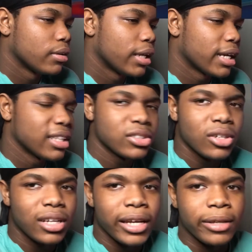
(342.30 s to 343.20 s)
Like I
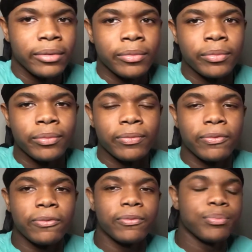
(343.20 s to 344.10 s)
saw like
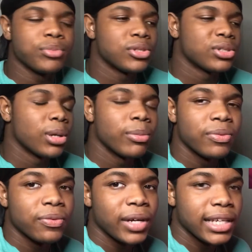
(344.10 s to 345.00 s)
some
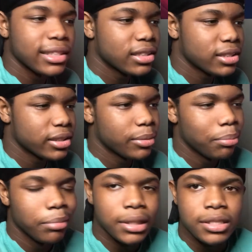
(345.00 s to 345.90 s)
fights and
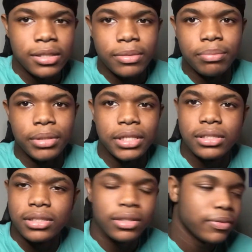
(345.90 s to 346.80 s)
bits and
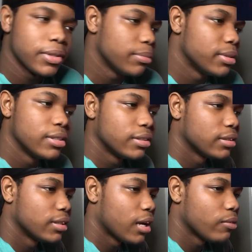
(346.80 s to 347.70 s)
pieces of it,
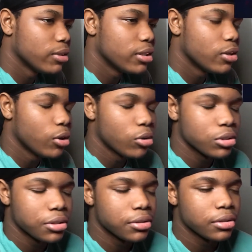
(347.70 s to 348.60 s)
but not really the whole
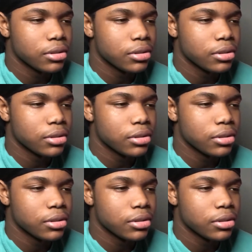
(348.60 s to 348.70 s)
series.